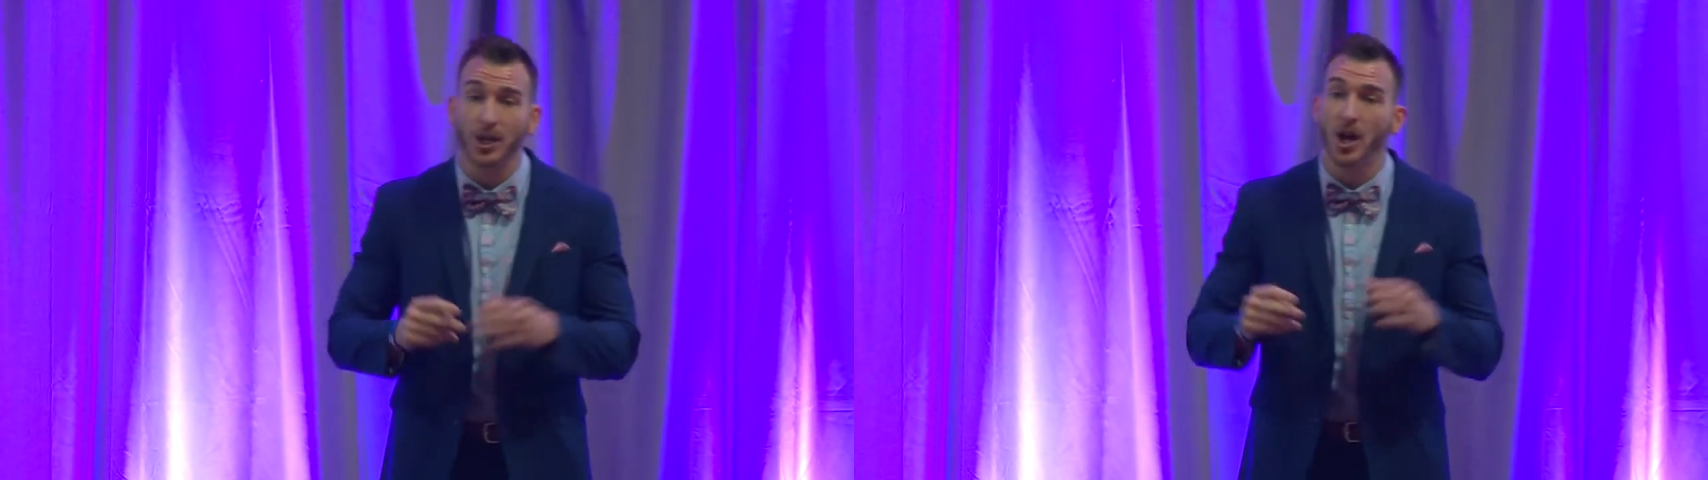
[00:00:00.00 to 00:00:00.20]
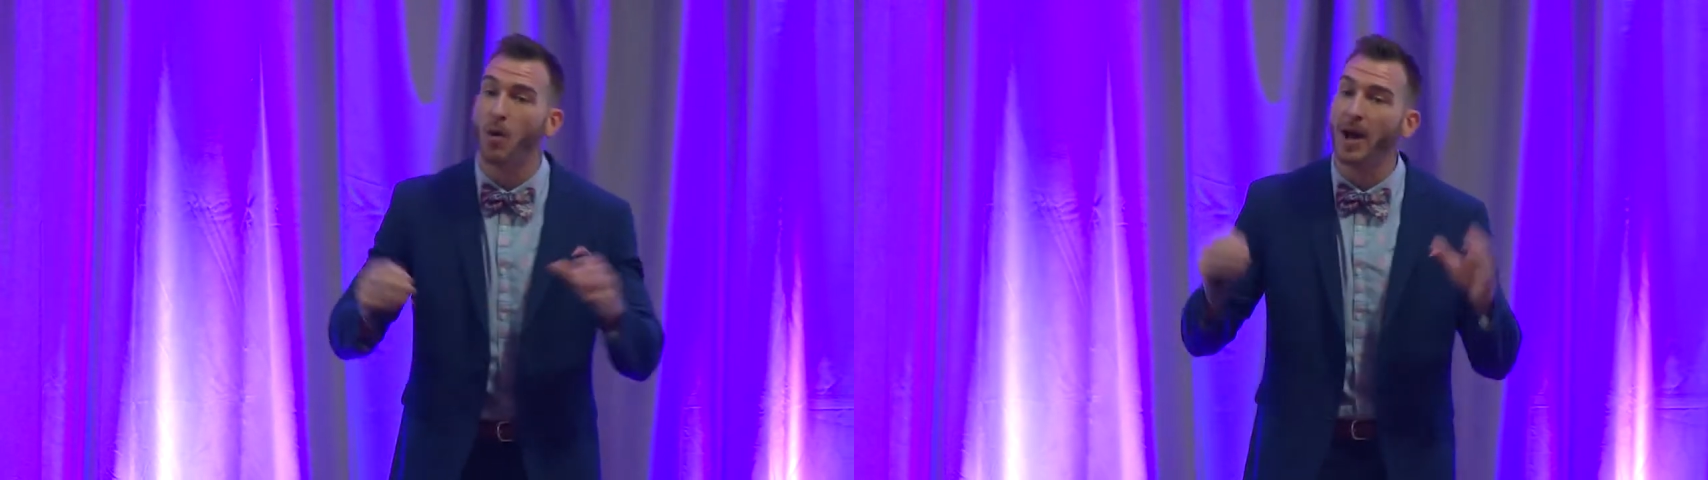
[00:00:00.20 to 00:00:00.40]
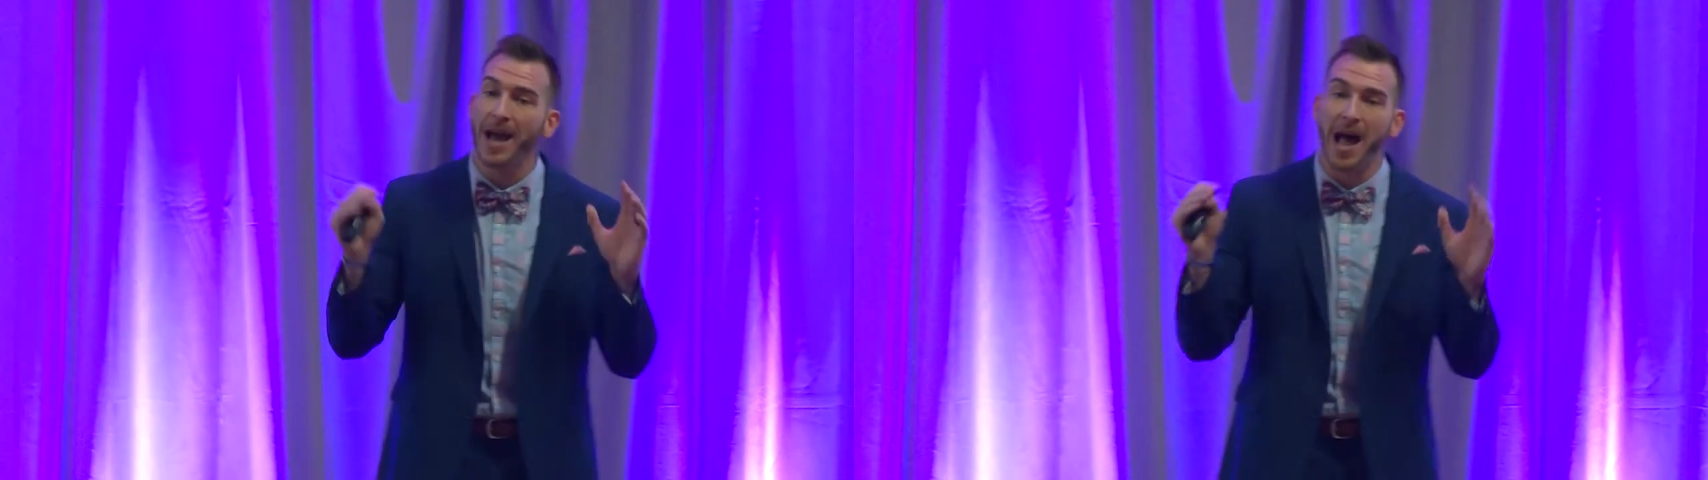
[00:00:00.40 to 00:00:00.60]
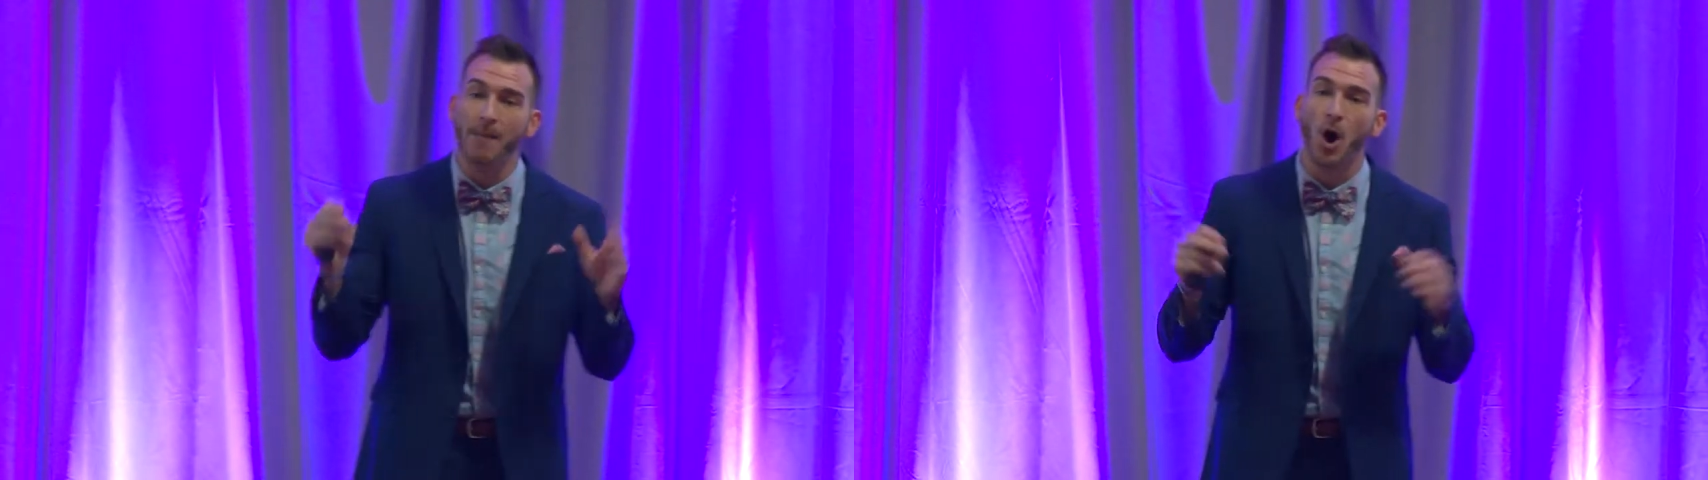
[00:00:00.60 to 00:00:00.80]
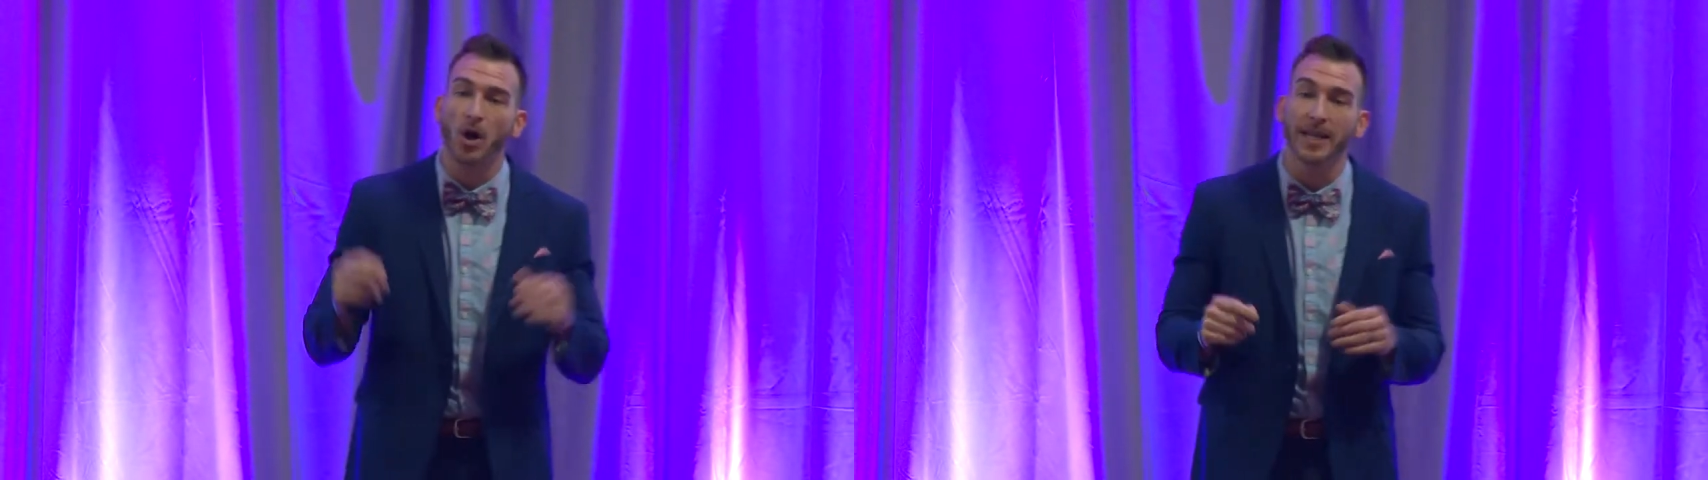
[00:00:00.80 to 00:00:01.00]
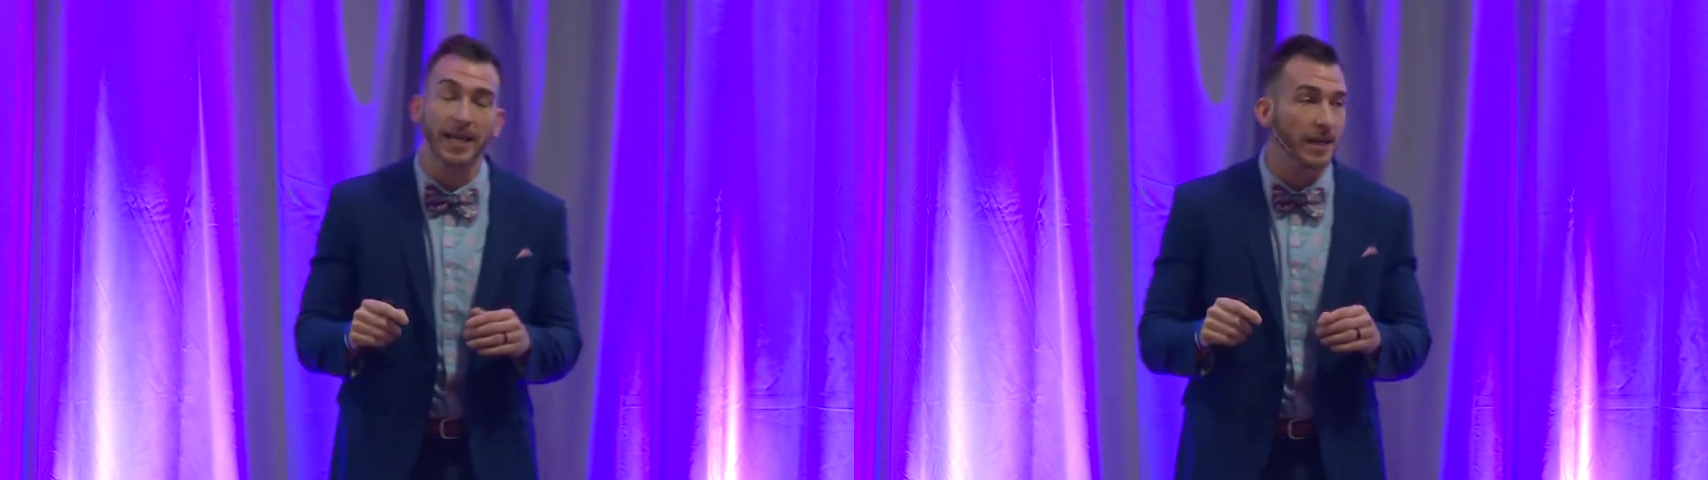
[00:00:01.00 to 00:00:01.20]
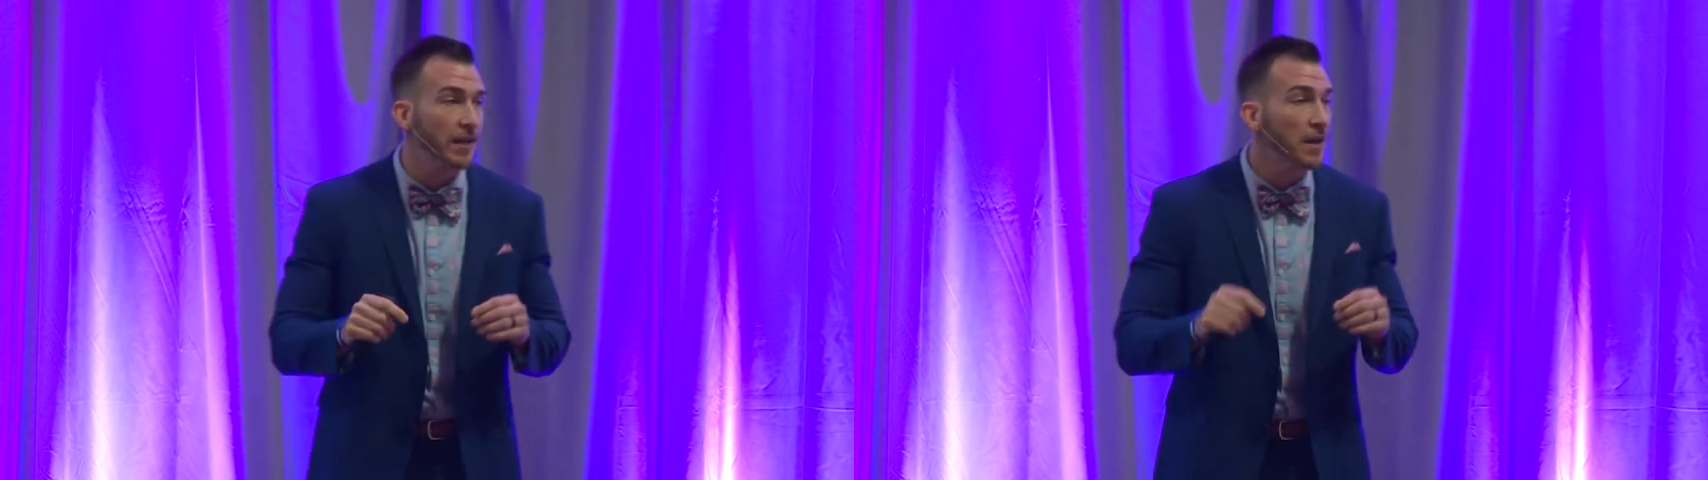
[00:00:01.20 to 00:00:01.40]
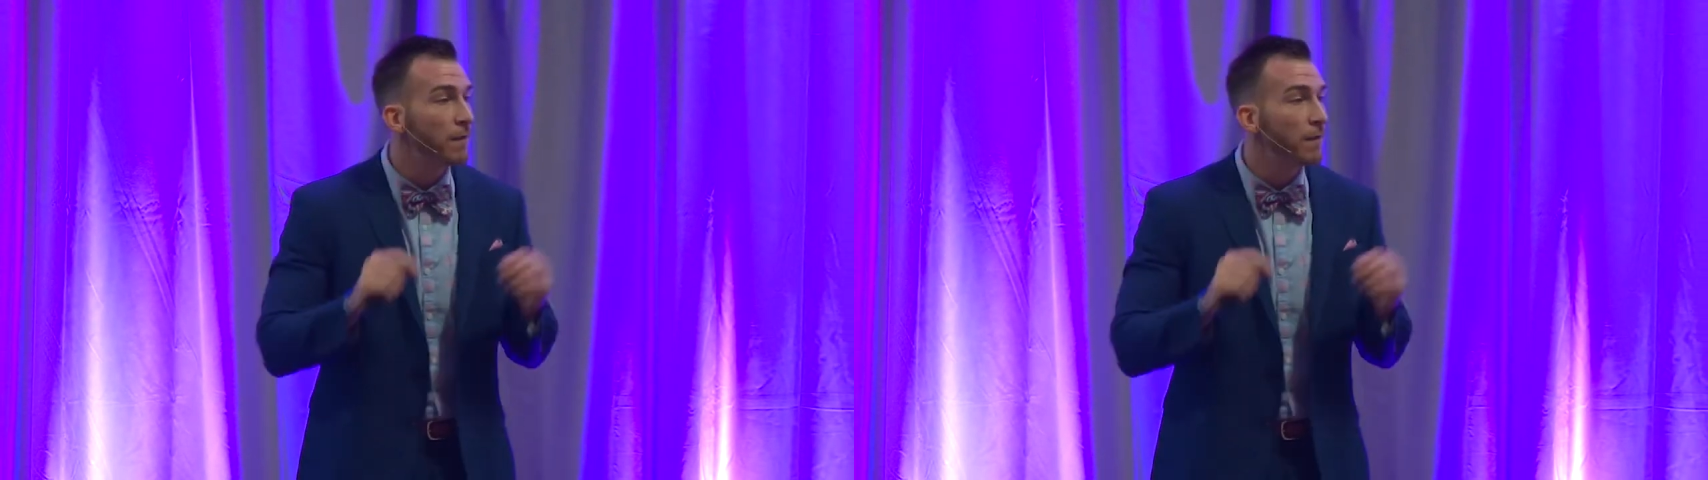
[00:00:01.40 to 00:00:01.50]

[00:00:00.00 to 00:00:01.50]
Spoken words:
you know what, I'm all in.